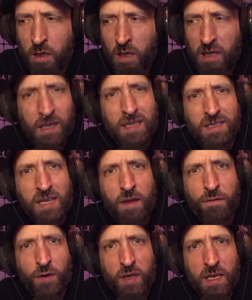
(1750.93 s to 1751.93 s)
And let's
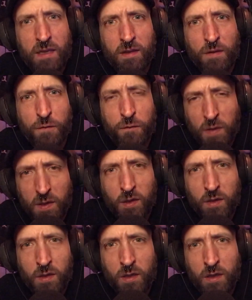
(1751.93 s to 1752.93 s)
not forget the
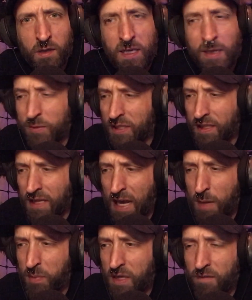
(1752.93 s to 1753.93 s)
fucker keeps a
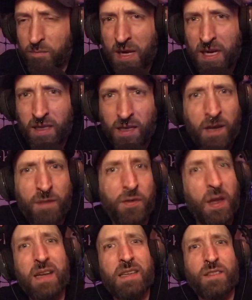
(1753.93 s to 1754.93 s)
copy of Mein Kampf
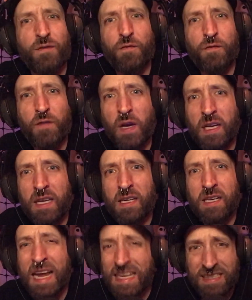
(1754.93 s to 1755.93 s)
on his
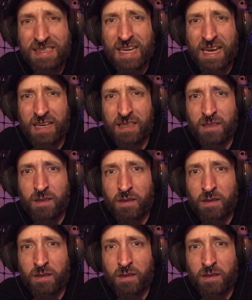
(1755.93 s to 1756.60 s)
fucking nightstand.